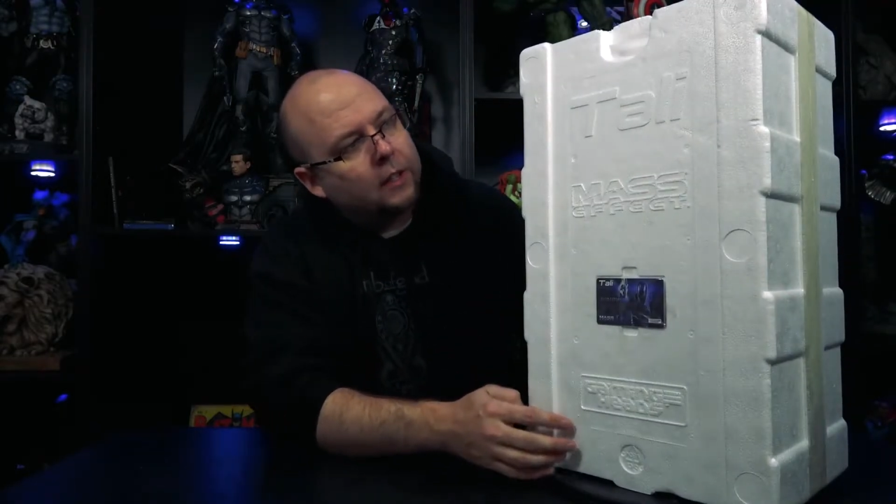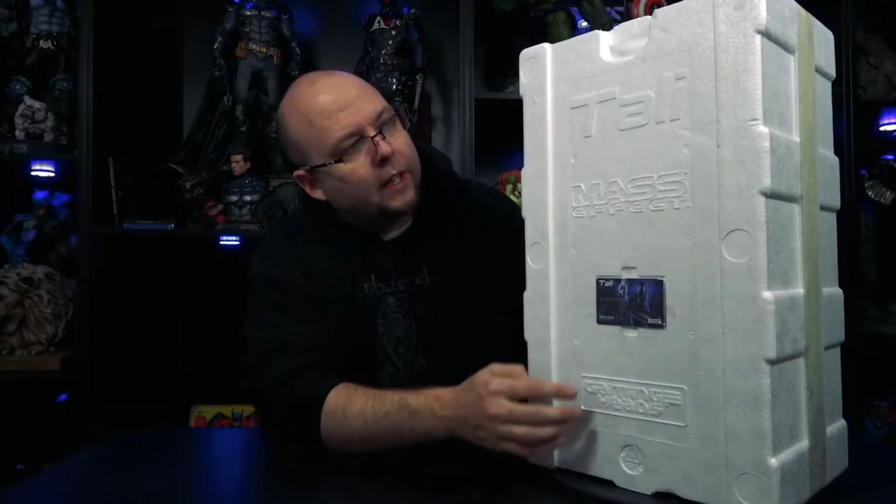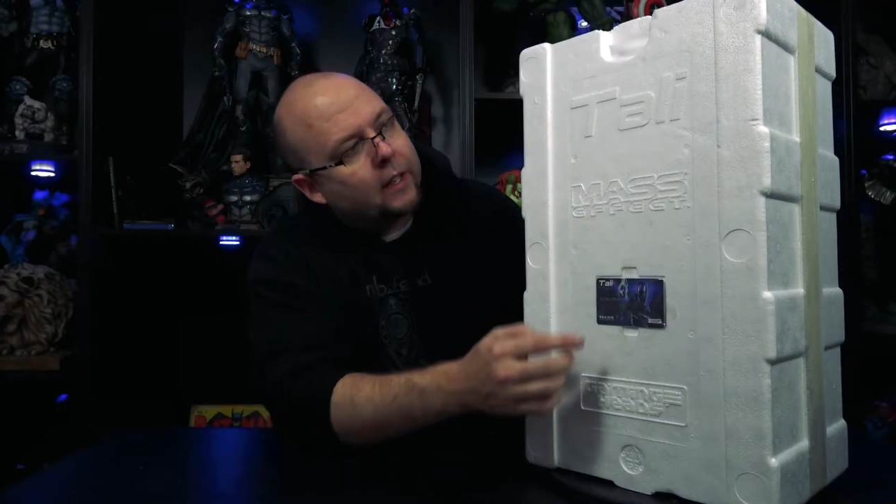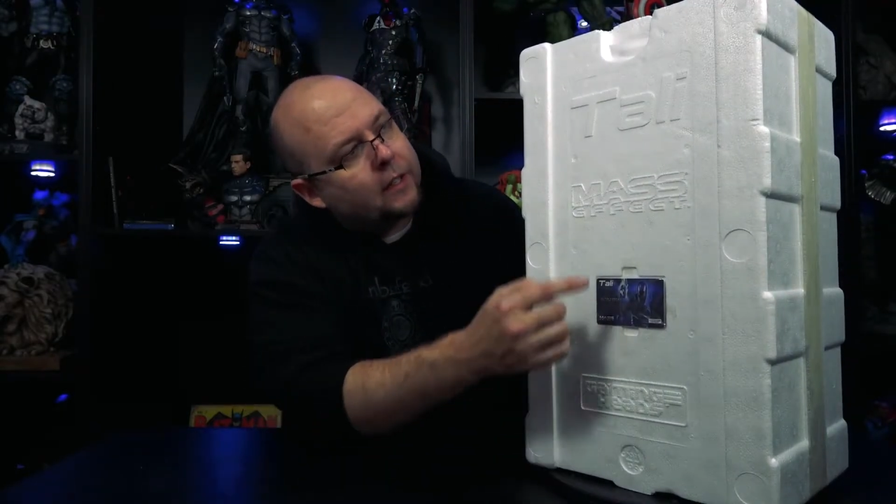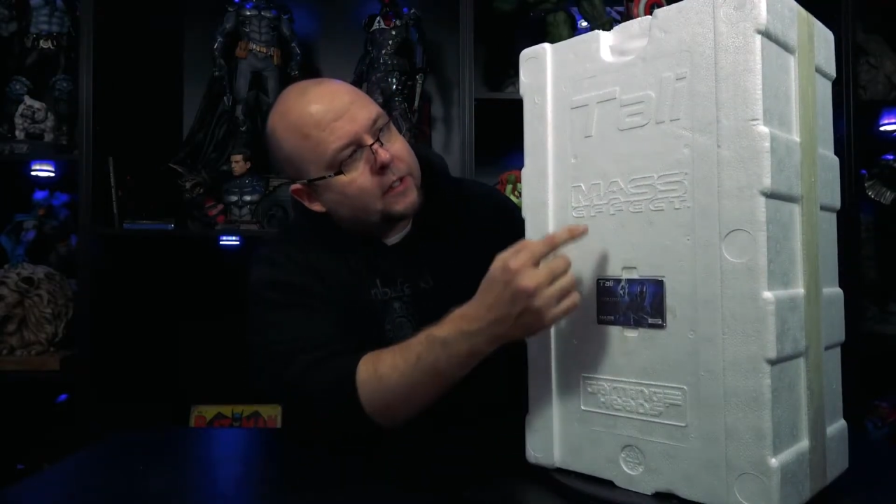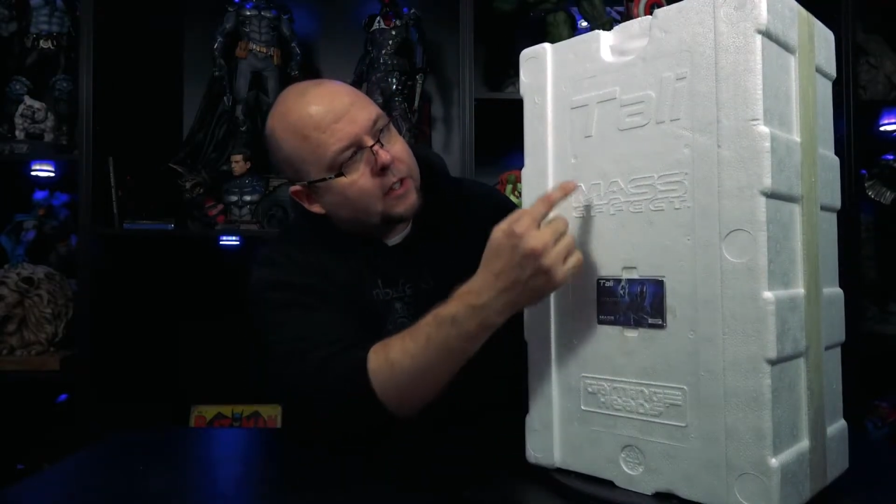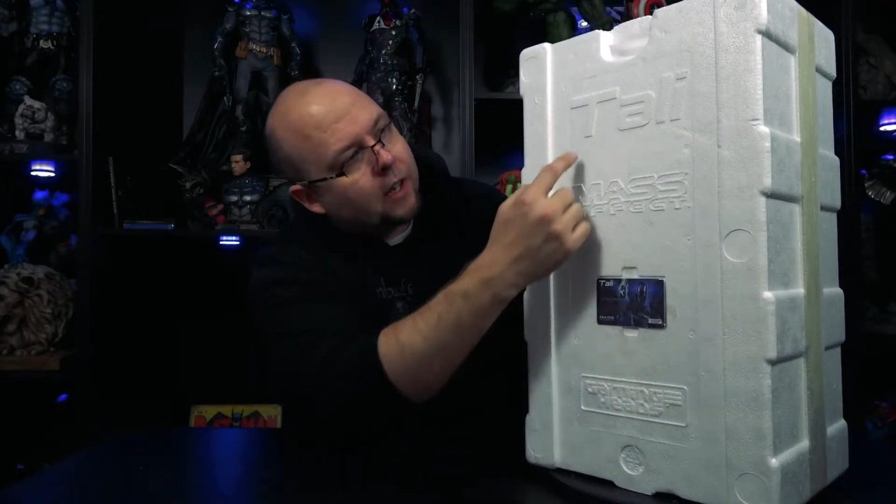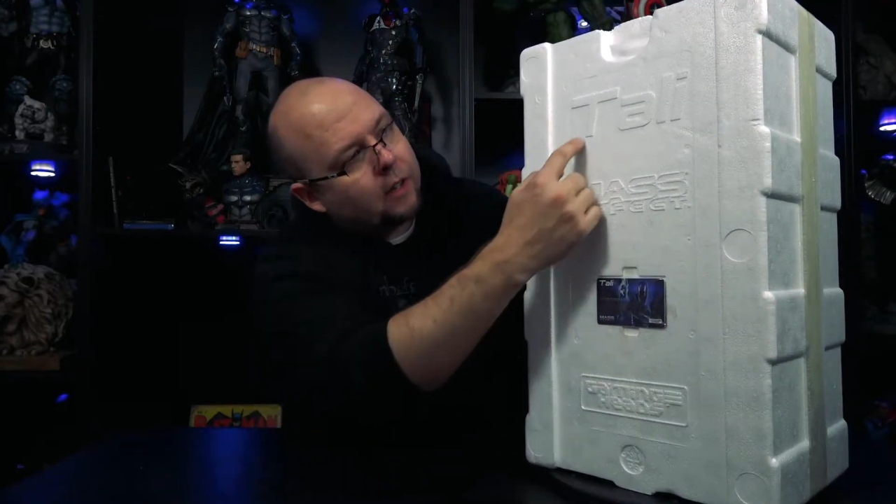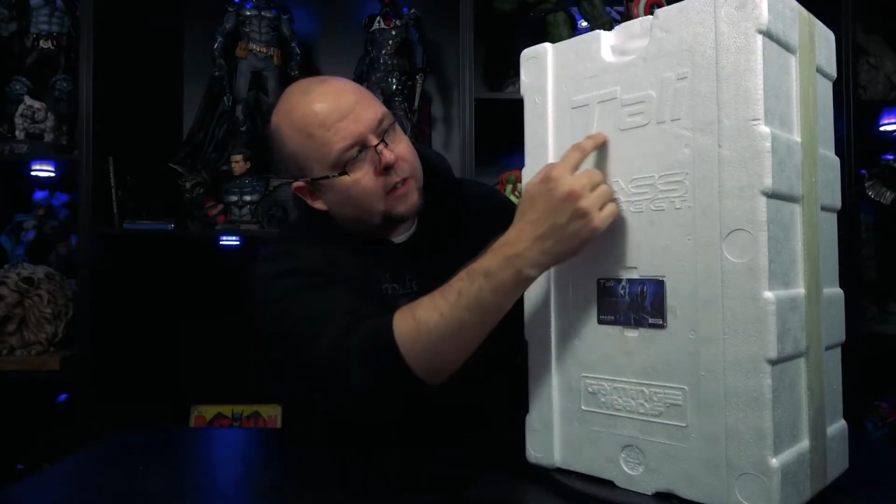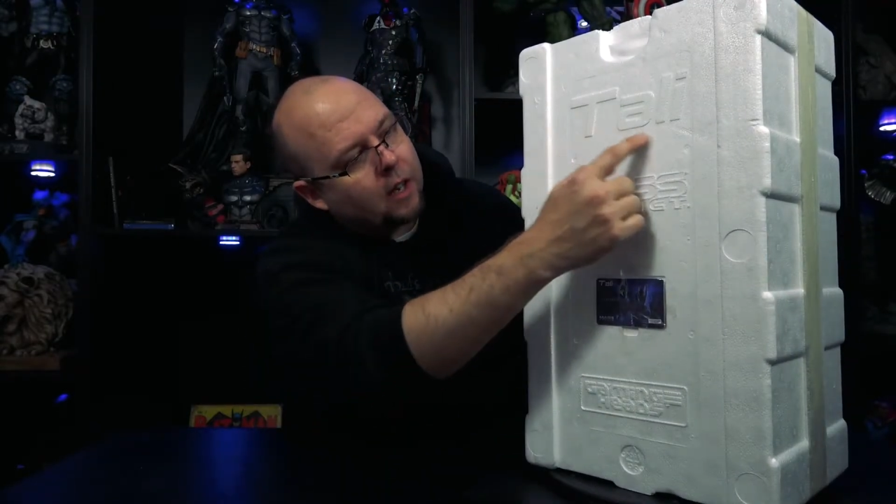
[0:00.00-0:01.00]

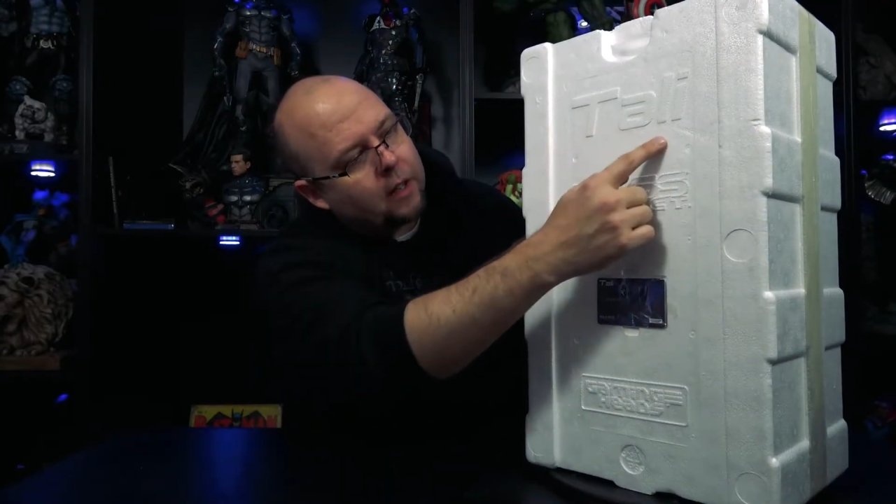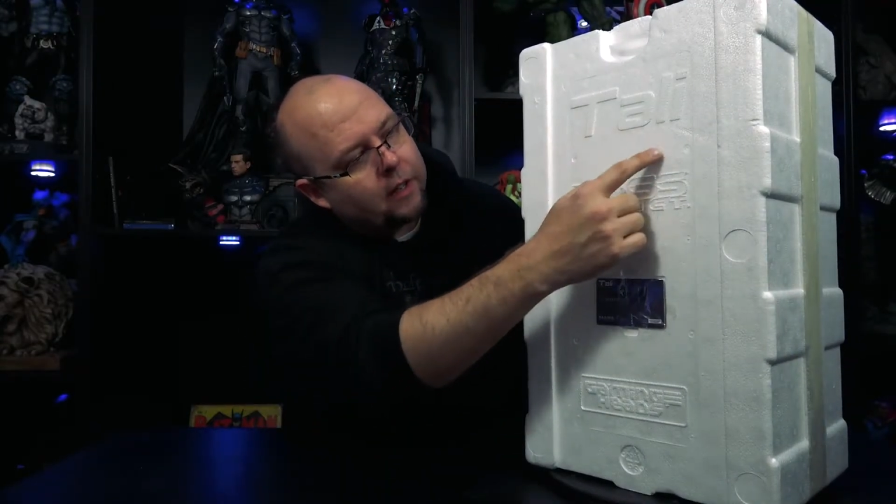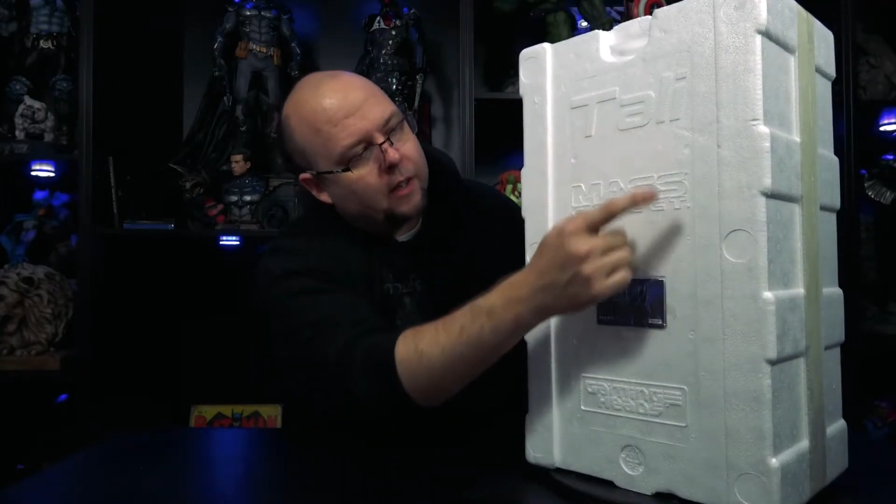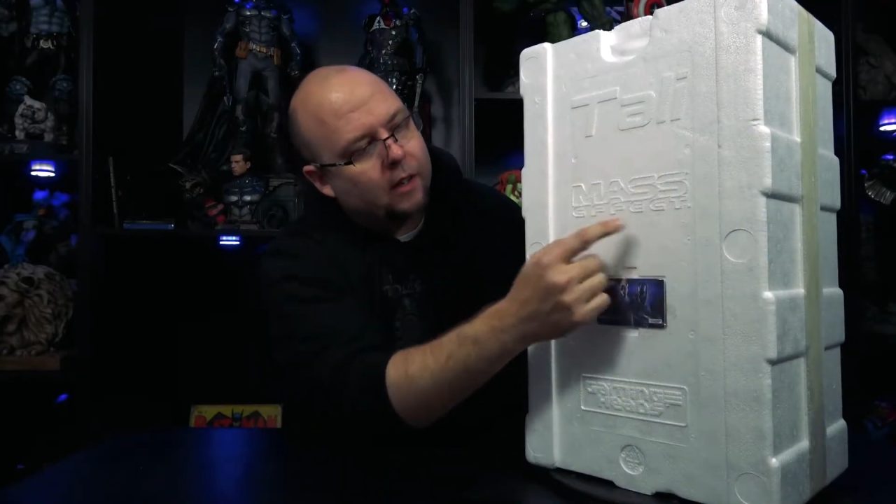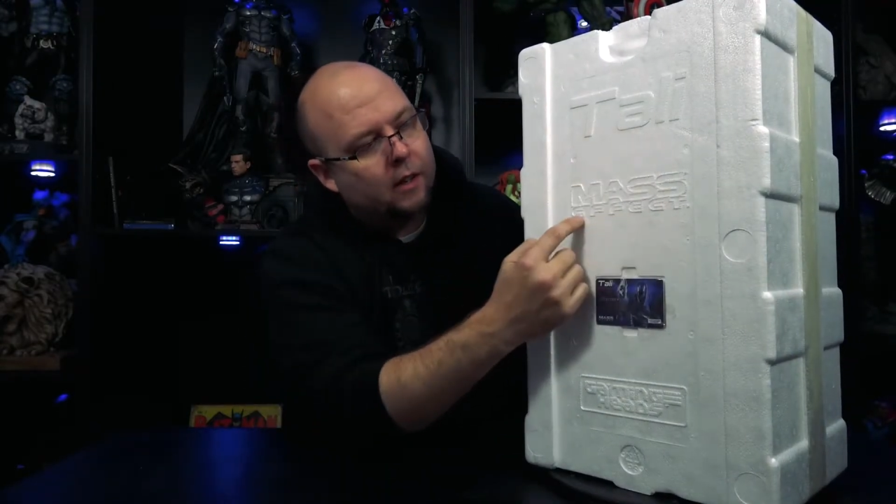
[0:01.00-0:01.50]
has Tali,